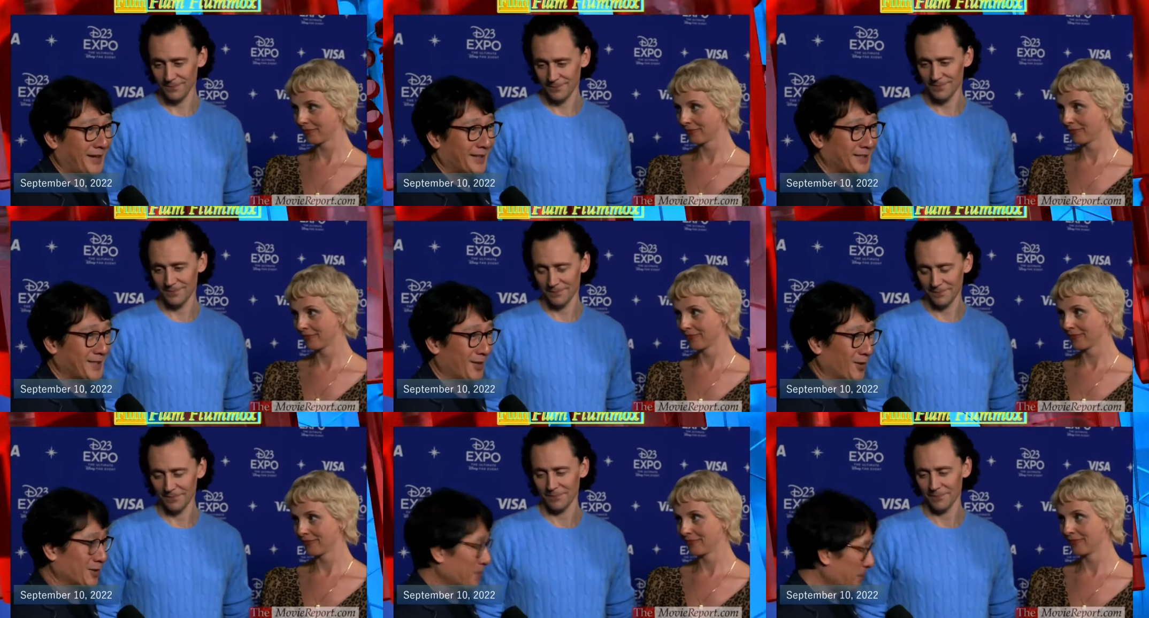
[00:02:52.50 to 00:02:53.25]

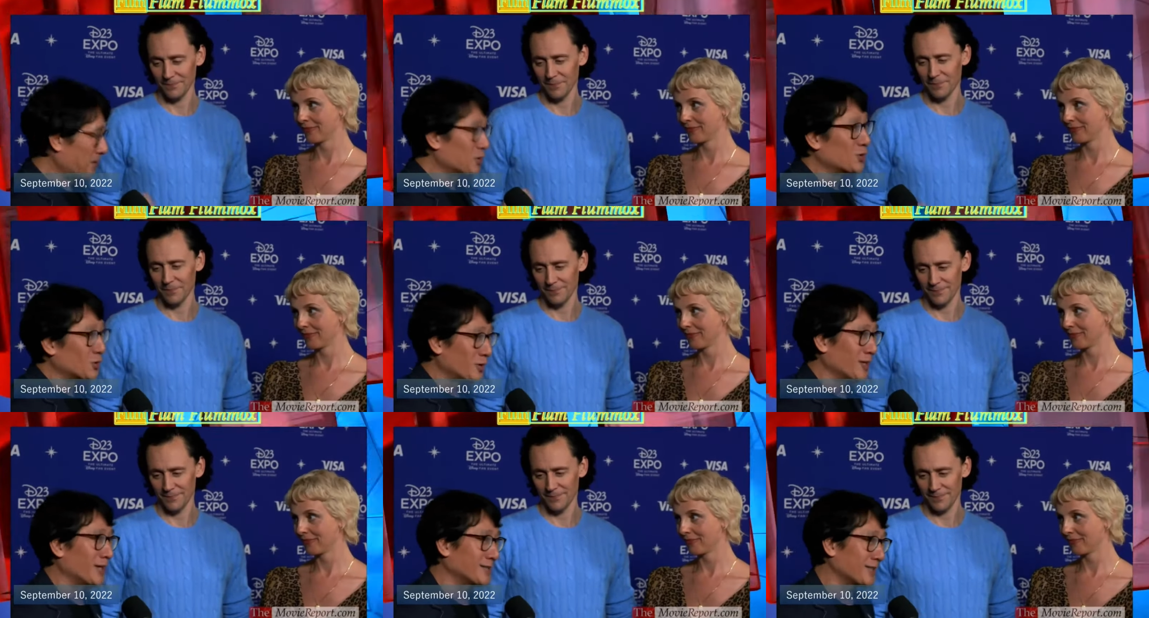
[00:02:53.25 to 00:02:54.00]
Speaker 1: so to be able to
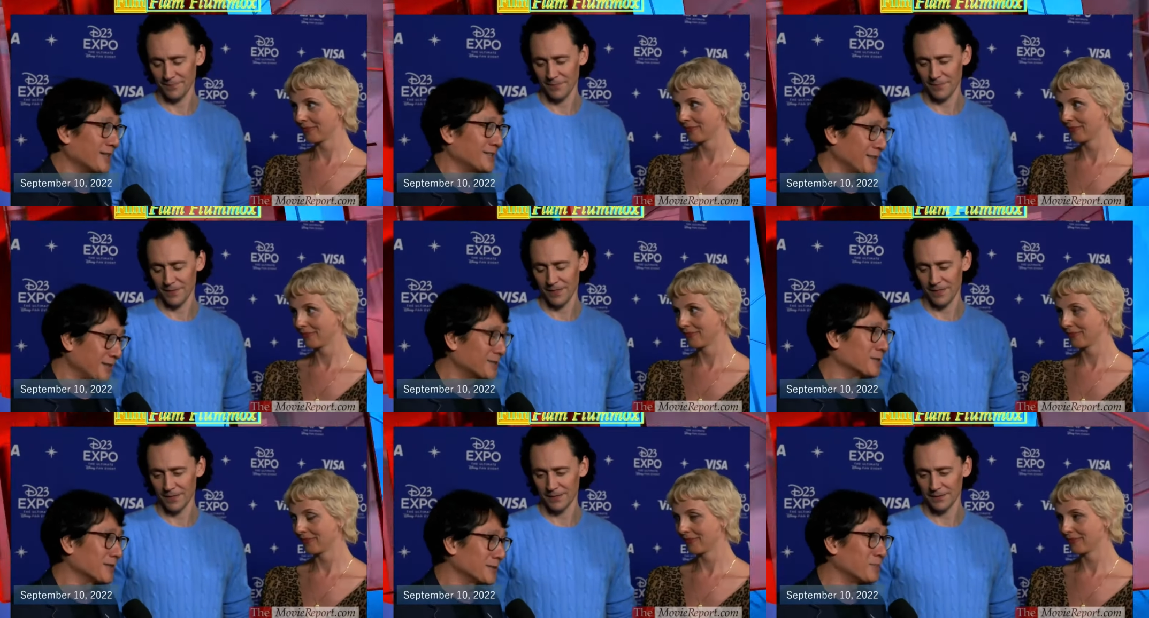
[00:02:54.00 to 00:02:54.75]
do this,
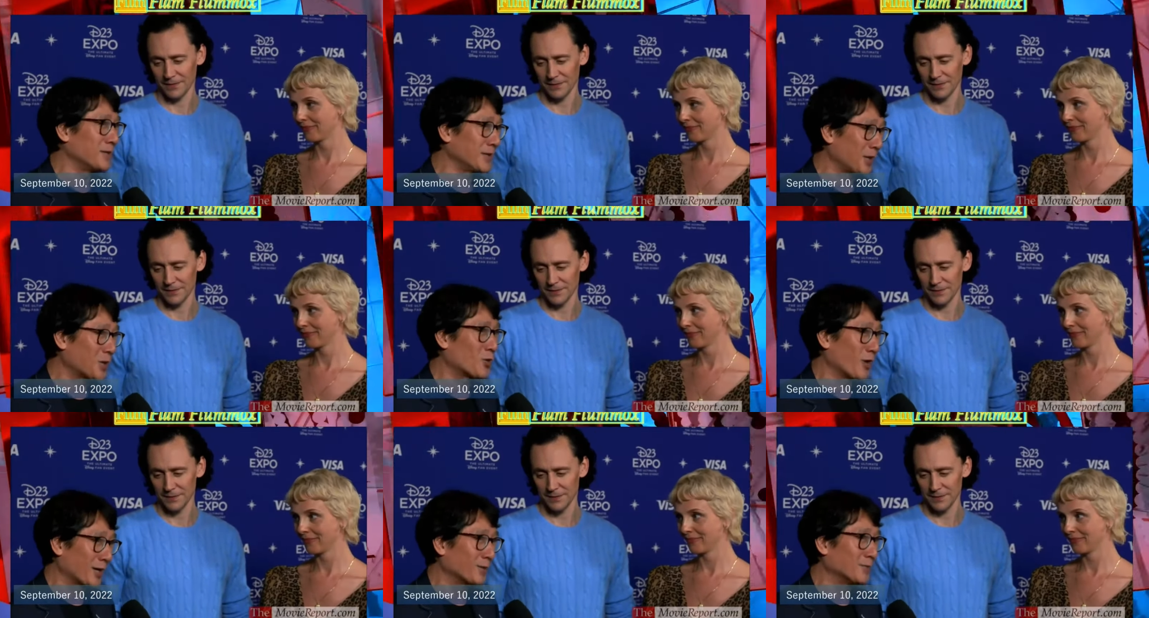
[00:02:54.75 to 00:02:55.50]
it's been
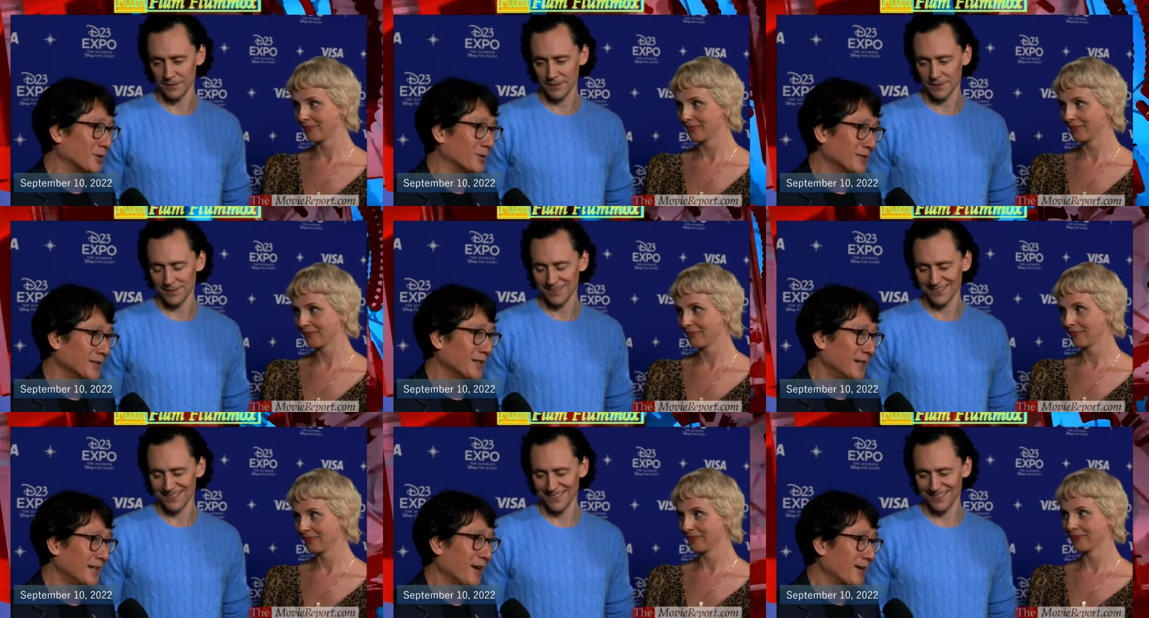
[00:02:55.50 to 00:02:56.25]
incredible.
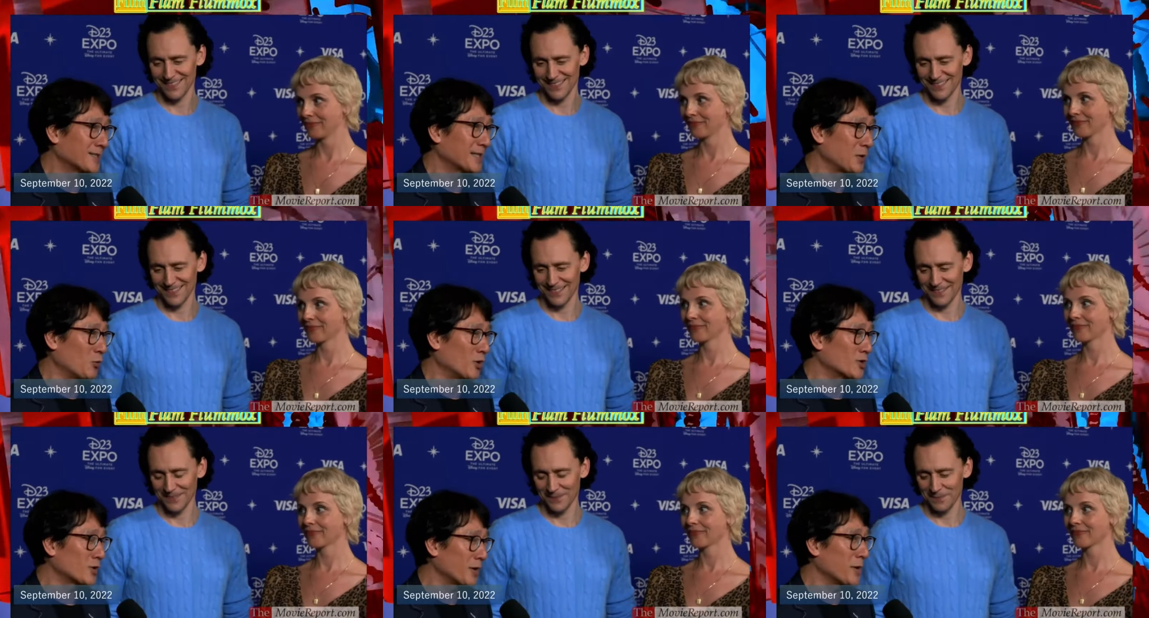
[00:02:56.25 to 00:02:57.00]
And honestly,
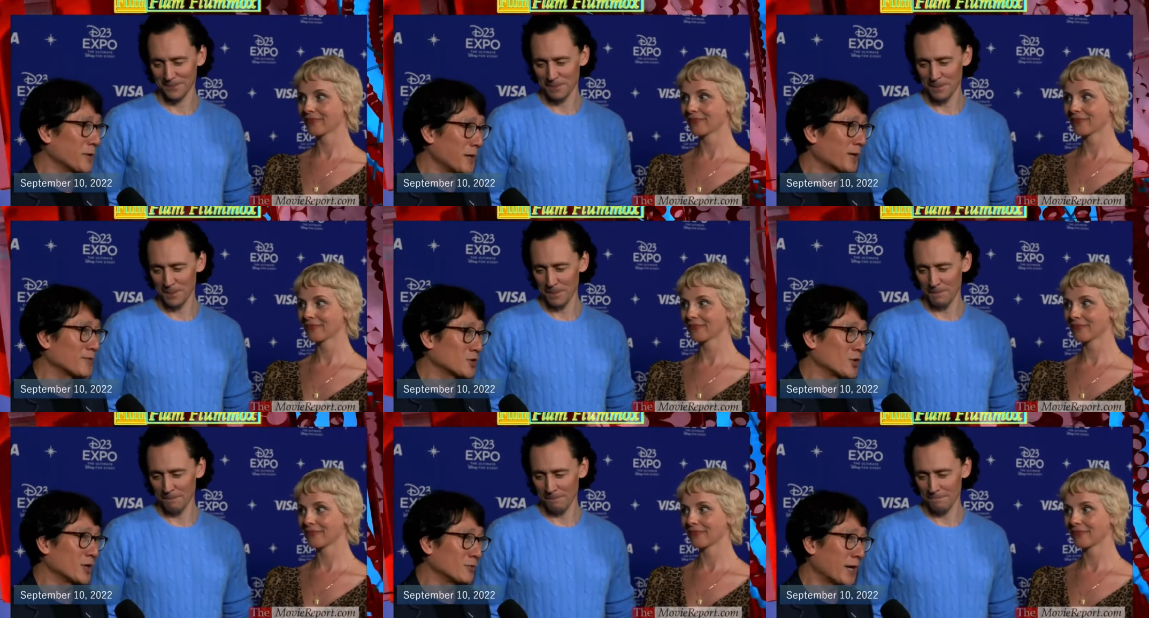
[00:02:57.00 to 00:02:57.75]
we're in the thick of
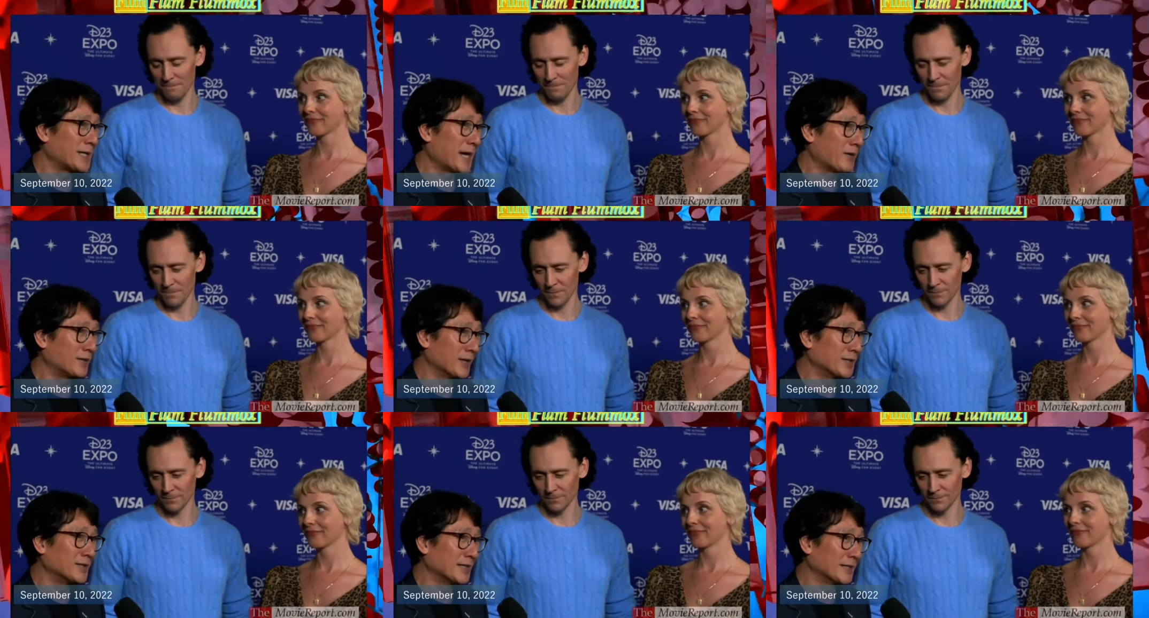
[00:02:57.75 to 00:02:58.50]
shooting right now
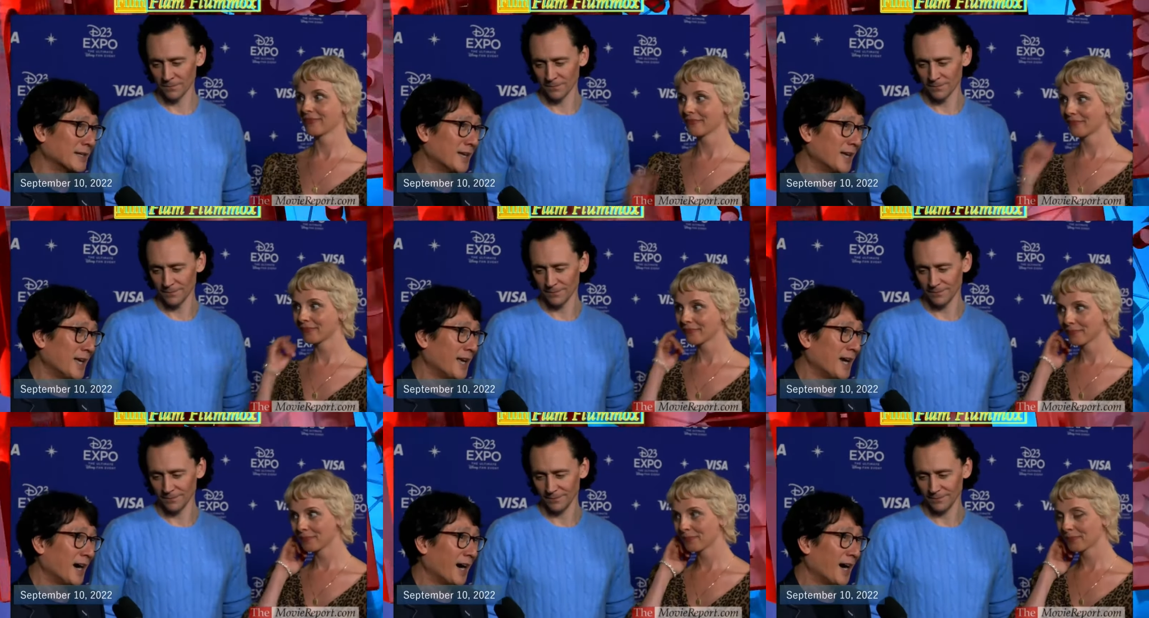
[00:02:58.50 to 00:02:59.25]
in London,
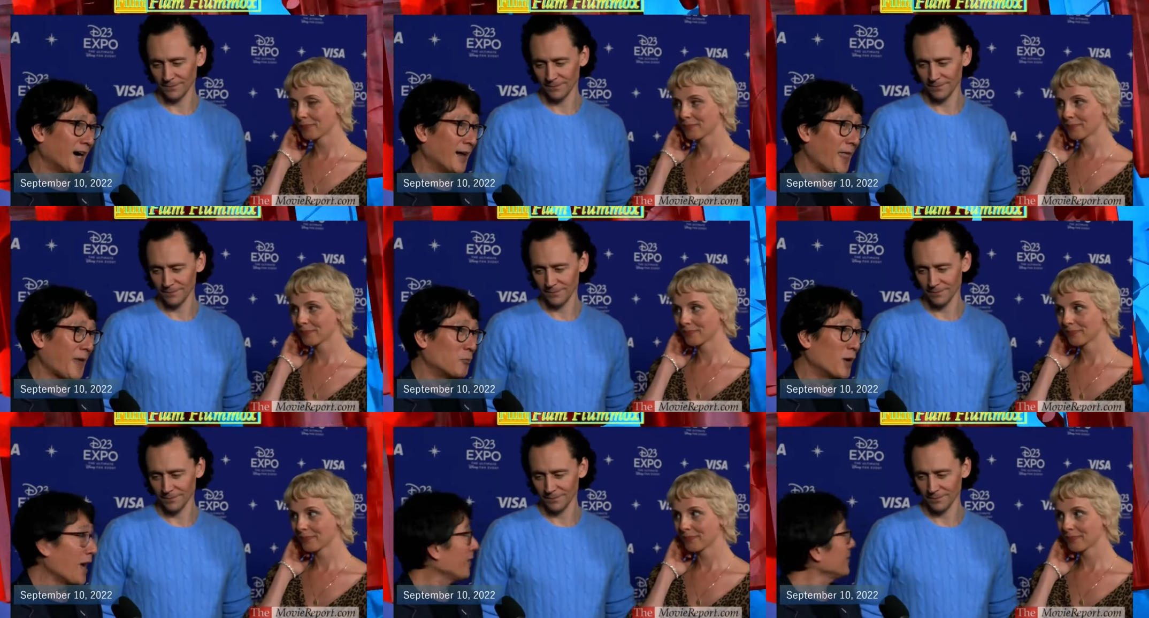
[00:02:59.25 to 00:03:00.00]

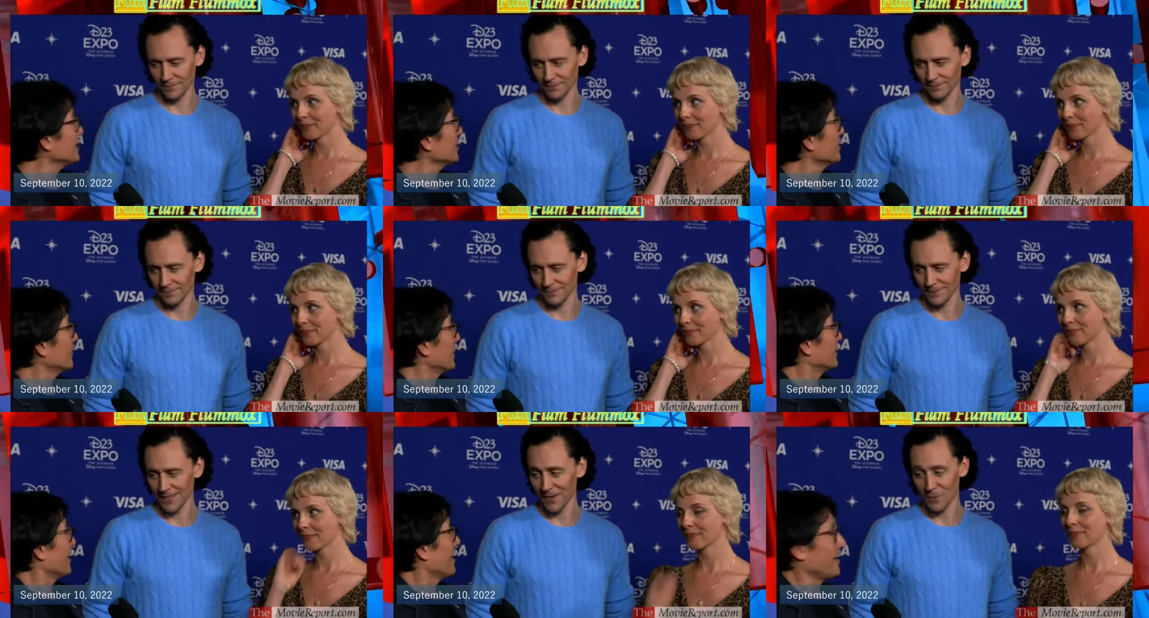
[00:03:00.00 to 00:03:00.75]
and we're having such a
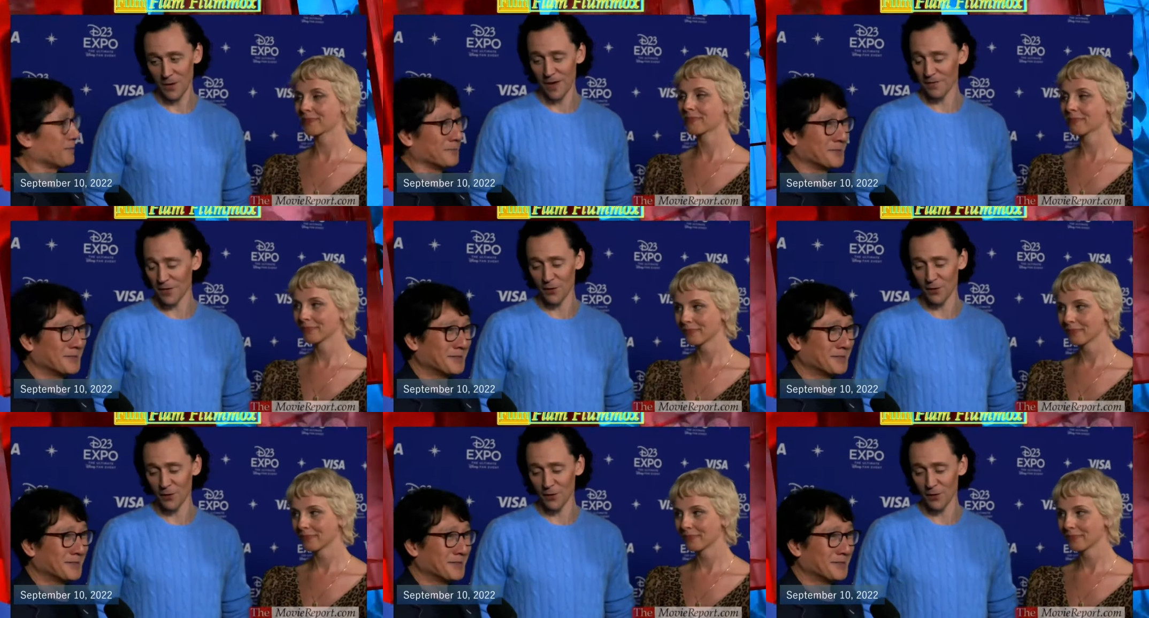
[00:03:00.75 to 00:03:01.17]
fun time. Having a